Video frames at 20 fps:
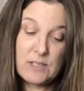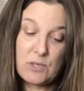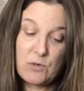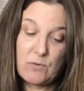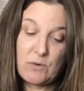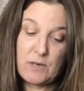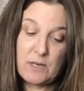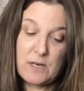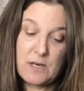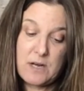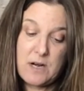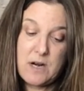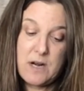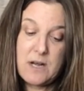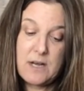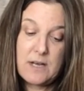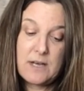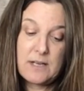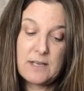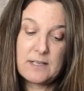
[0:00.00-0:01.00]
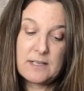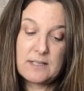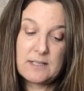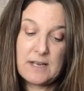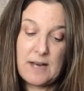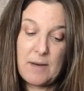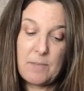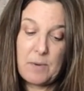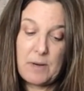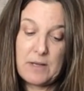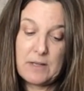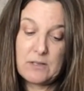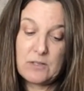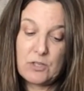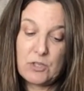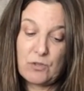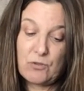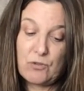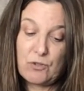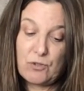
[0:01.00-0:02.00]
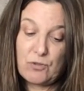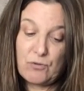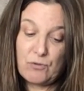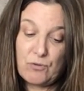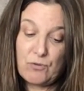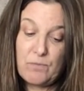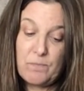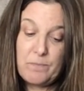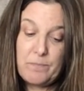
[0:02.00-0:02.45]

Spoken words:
you can stop by the children's room